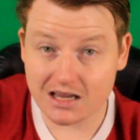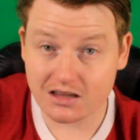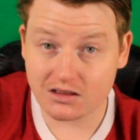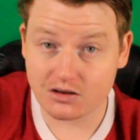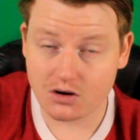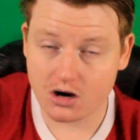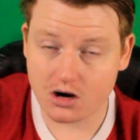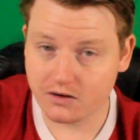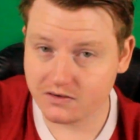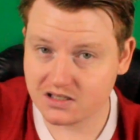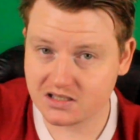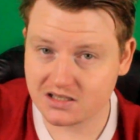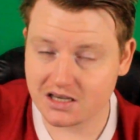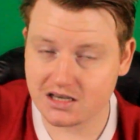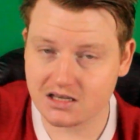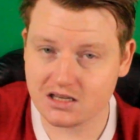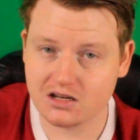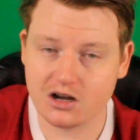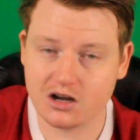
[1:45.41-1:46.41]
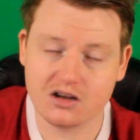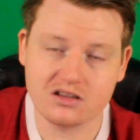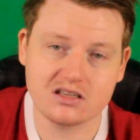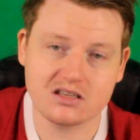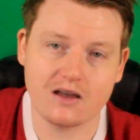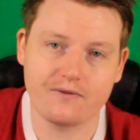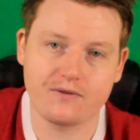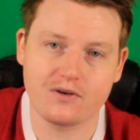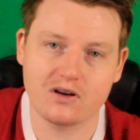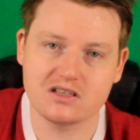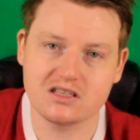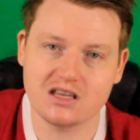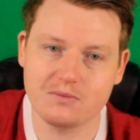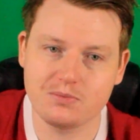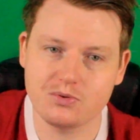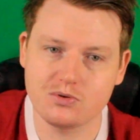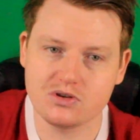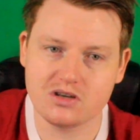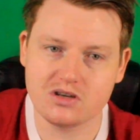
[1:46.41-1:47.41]
growths. And, say, for
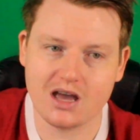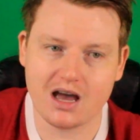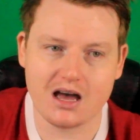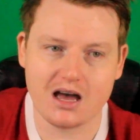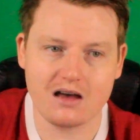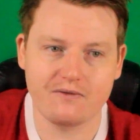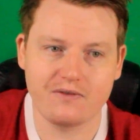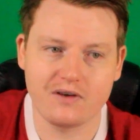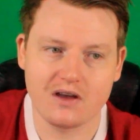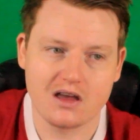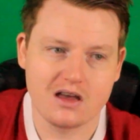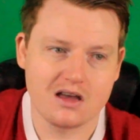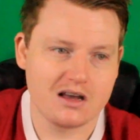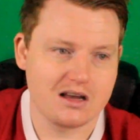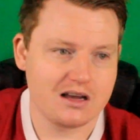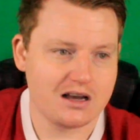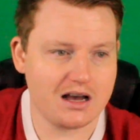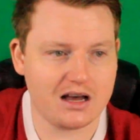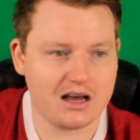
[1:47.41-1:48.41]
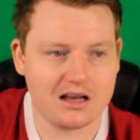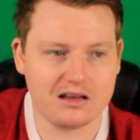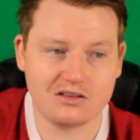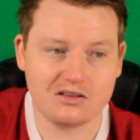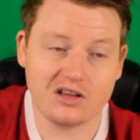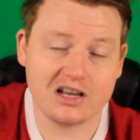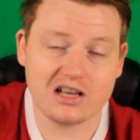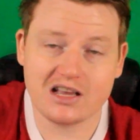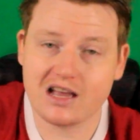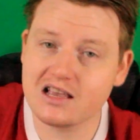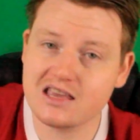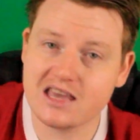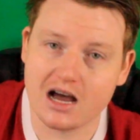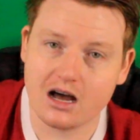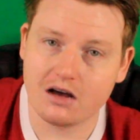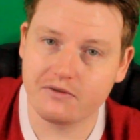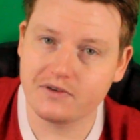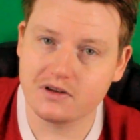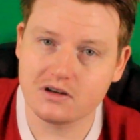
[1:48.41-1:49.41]
example, you have like
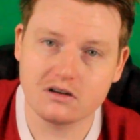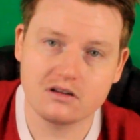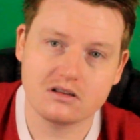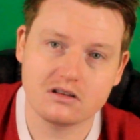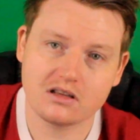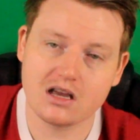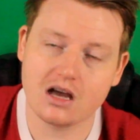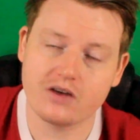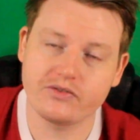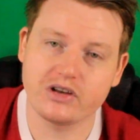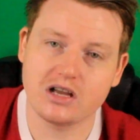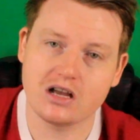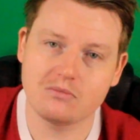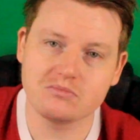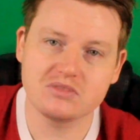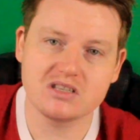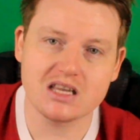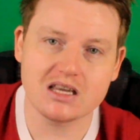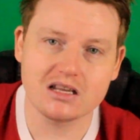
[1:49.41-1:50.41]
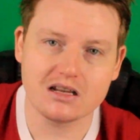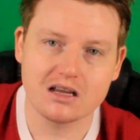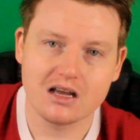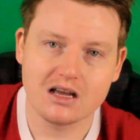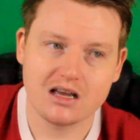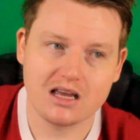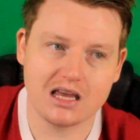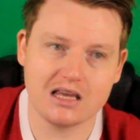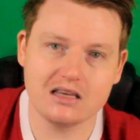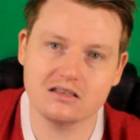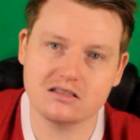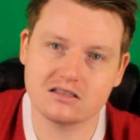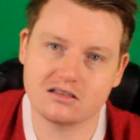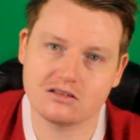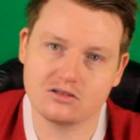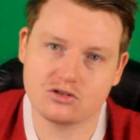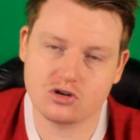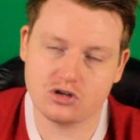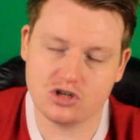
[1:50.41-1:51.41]
Galvin comes in,
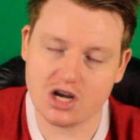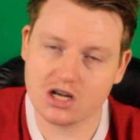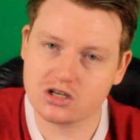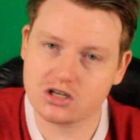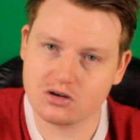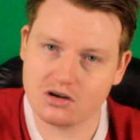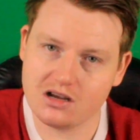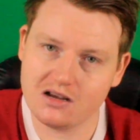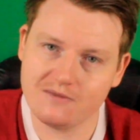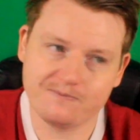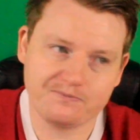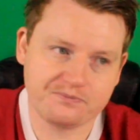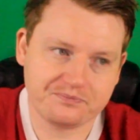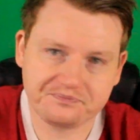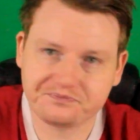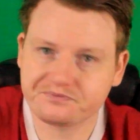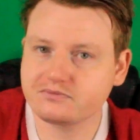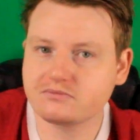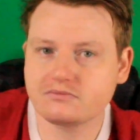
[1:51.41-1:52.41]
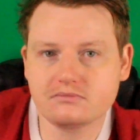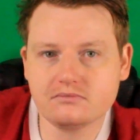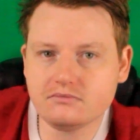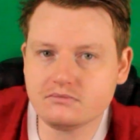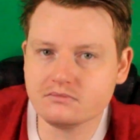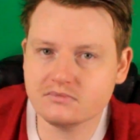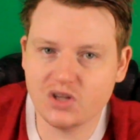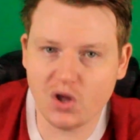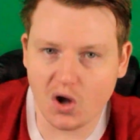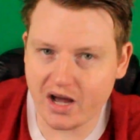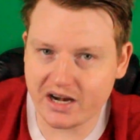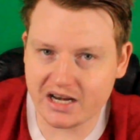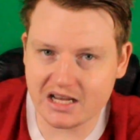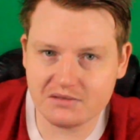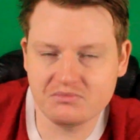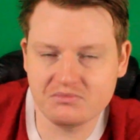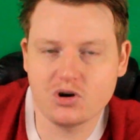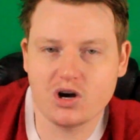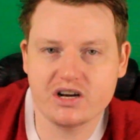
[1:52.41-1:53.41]
his trajectory
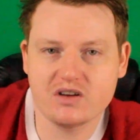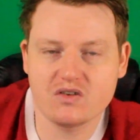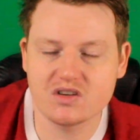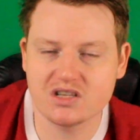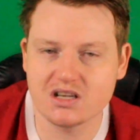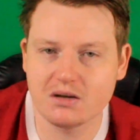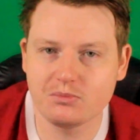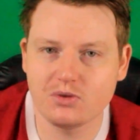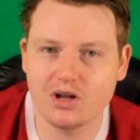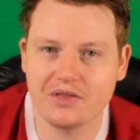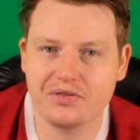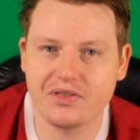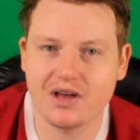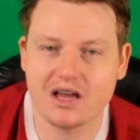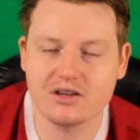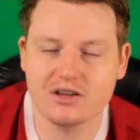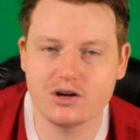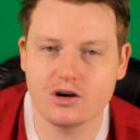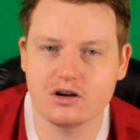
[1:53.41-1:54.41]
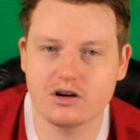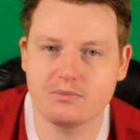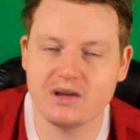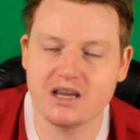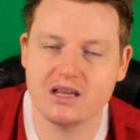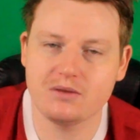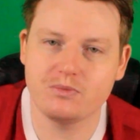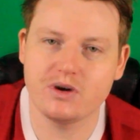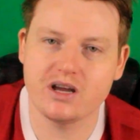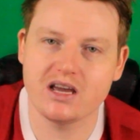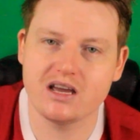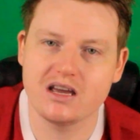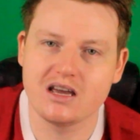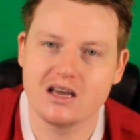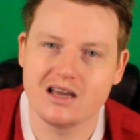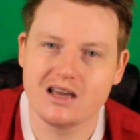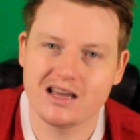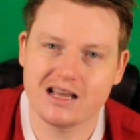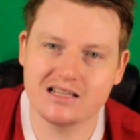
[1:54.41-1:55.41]
90 or something like that, you know what I mean? Where
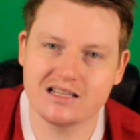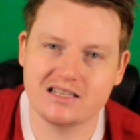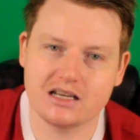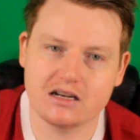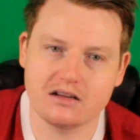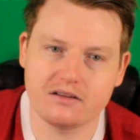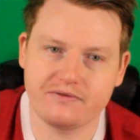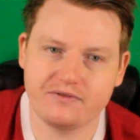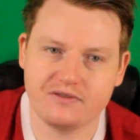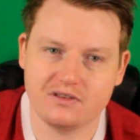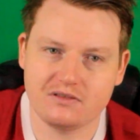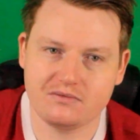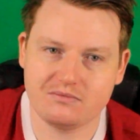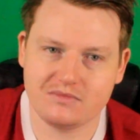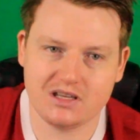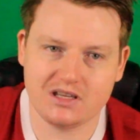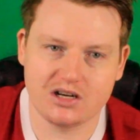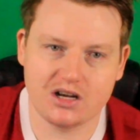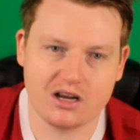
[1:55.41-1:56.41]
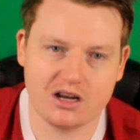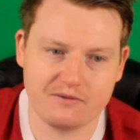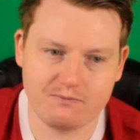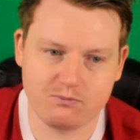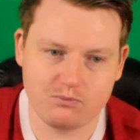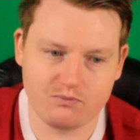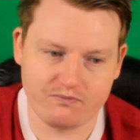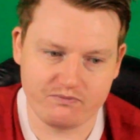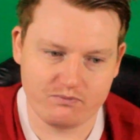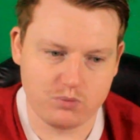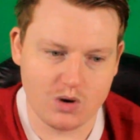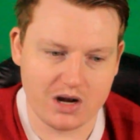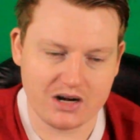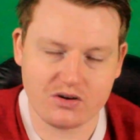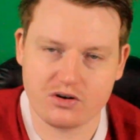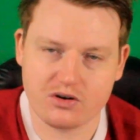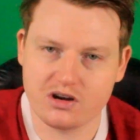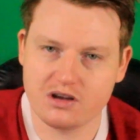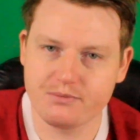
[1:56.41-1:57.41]
instead of,
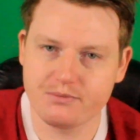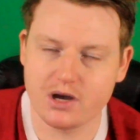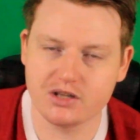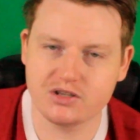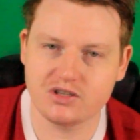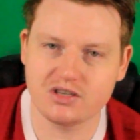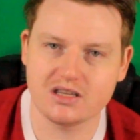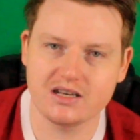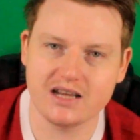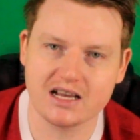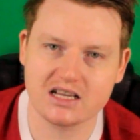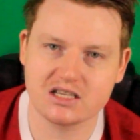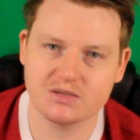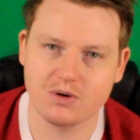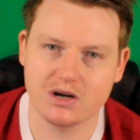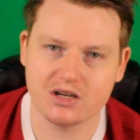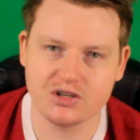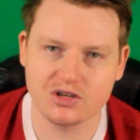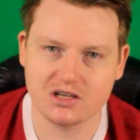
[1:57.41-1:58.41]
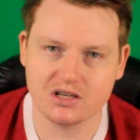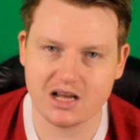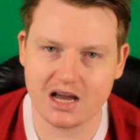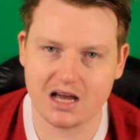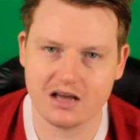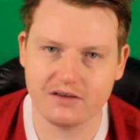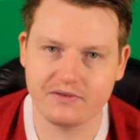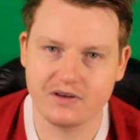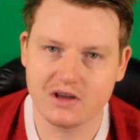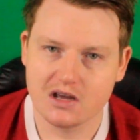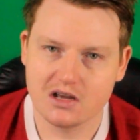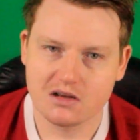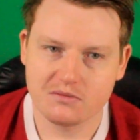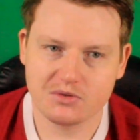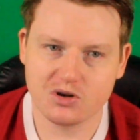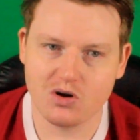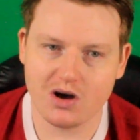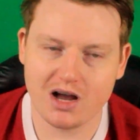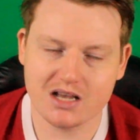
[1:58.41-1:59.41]
one career mode to the next one, you could have
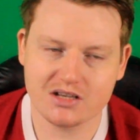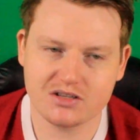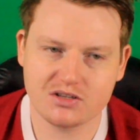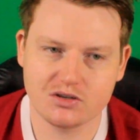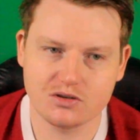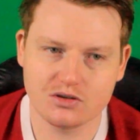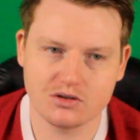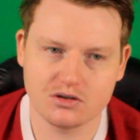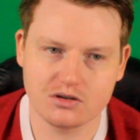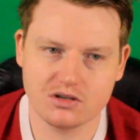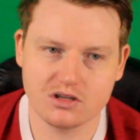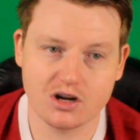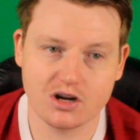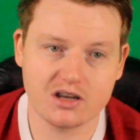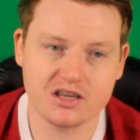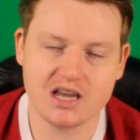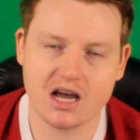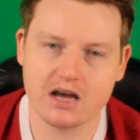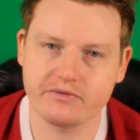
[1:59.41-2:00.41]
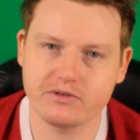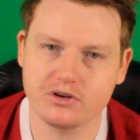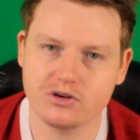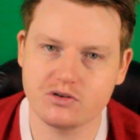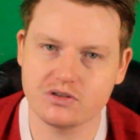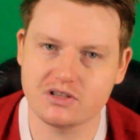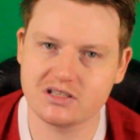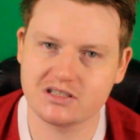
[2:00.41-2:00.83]
guys who, Galvin could